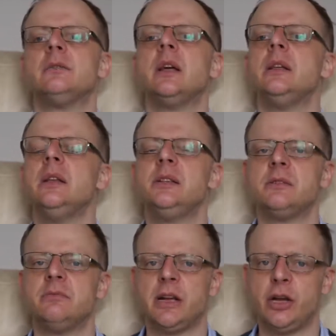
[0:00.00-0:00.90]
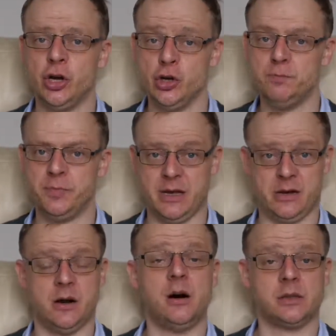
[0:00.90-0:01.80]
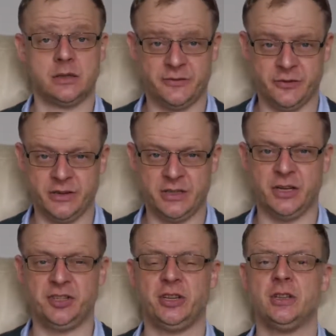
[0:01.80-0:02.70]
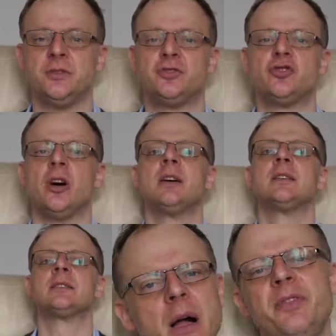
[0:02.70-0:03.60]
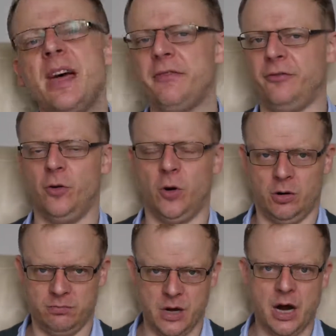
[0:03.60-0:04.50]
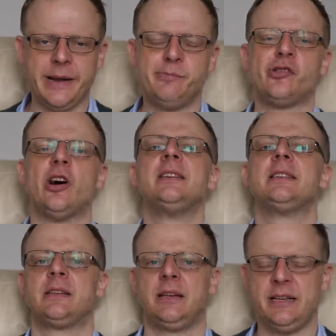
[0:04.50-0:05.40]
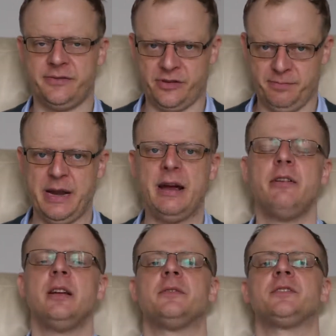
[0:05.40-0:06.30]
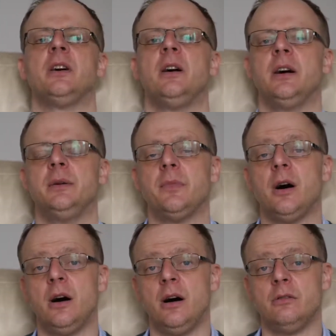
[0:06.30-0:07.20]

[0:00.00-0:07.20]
They need to recoup the costs for researching those drugs, and therefore high prices, at least for a period of time, are